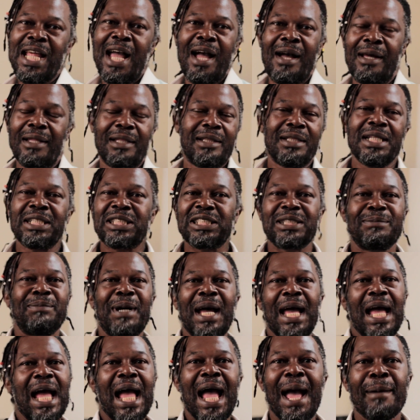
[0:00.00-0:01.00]
Now, this is
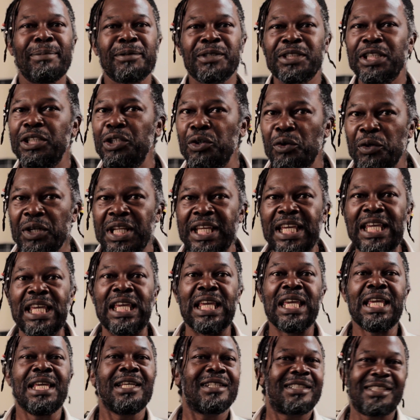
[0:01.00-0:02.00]
my absolutely
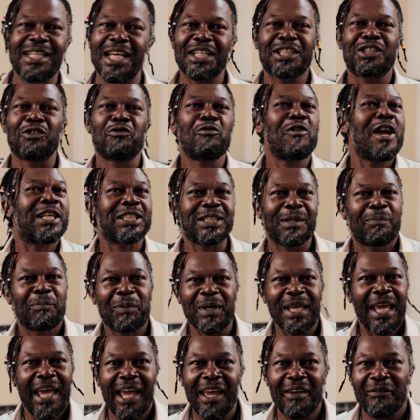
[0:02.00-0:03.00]
easiest
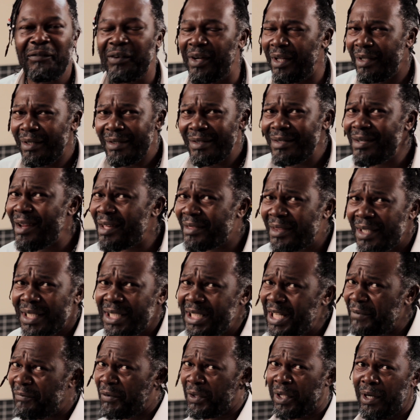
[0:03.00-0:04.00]
recipe ever.
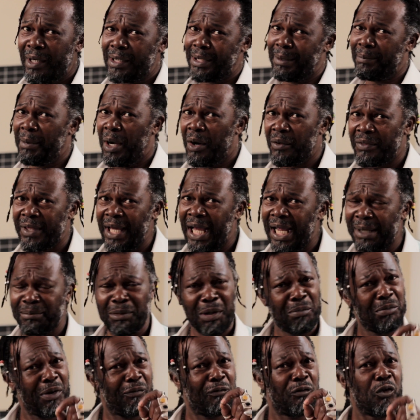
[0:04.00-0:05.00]
Nothing difficult about that.
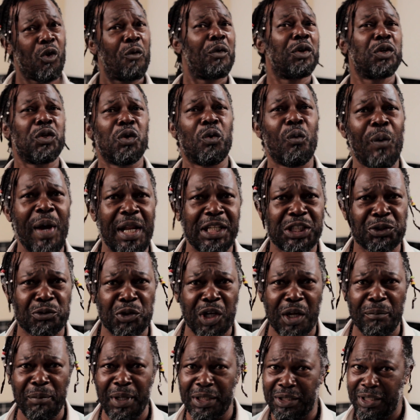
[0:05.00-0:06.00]
But before we do Welsh
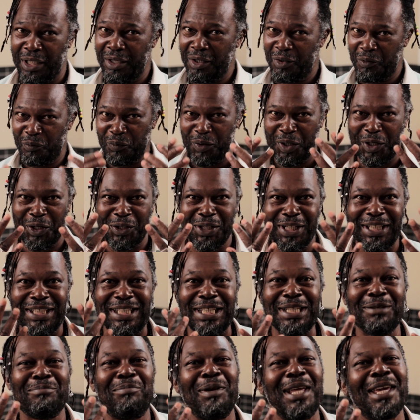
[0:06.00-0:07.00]
Rarebit, we got to
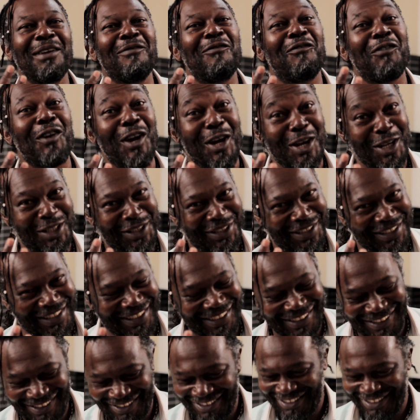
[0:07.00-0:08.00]
debling first.